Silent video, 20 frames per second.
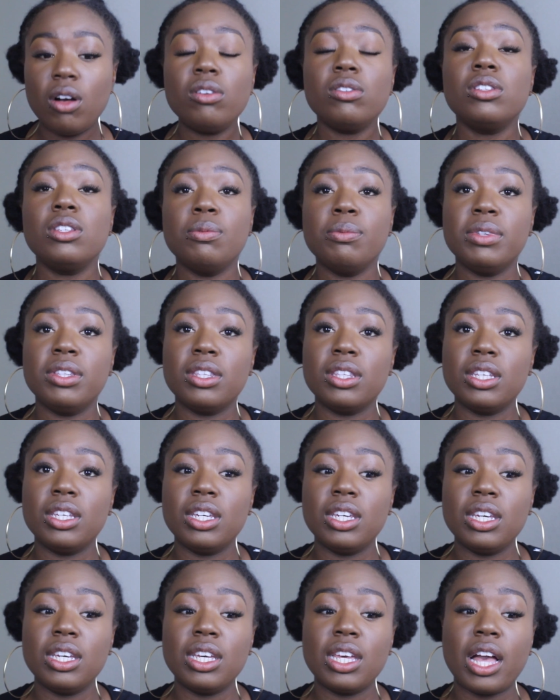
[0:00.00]

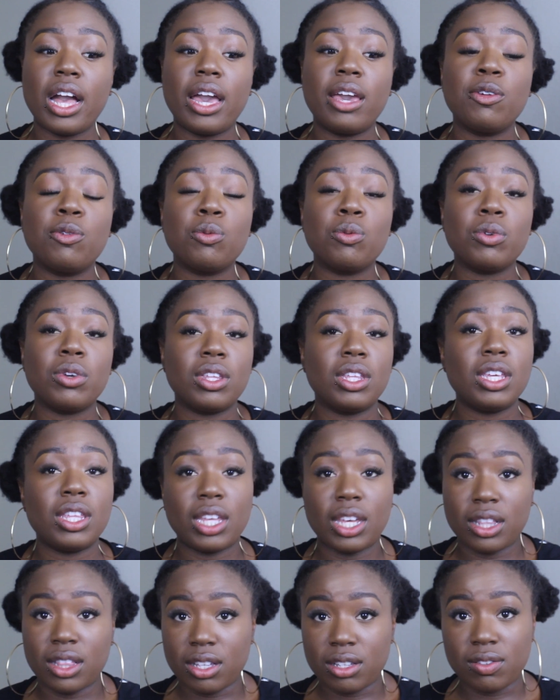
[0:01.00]
Ultimately, I really
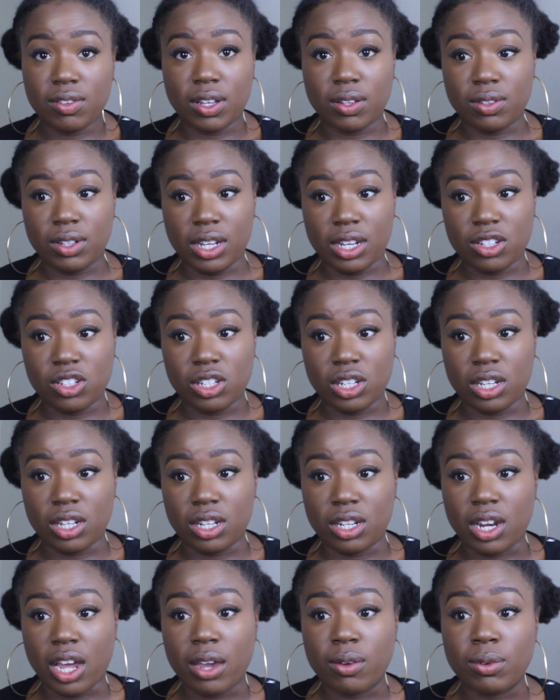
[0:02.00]
like this
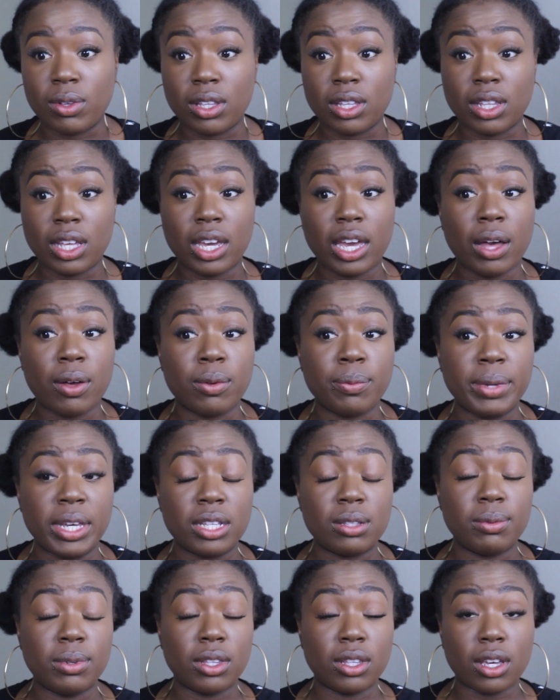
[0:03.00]
foundation. I really like how it
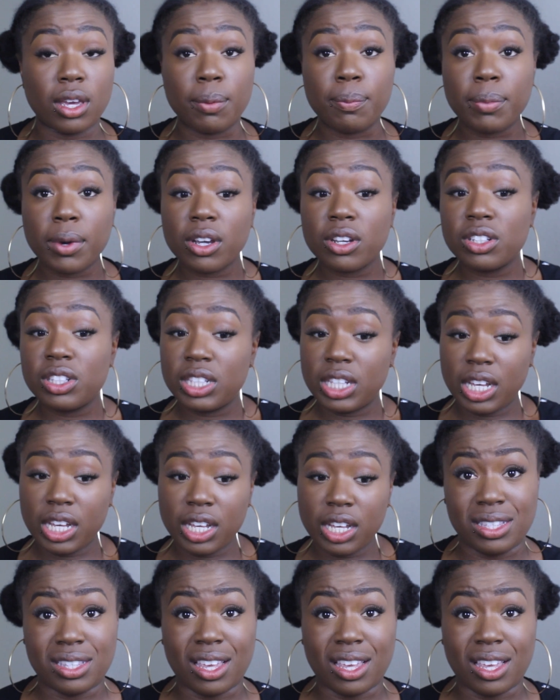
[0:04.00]
makes me look in person.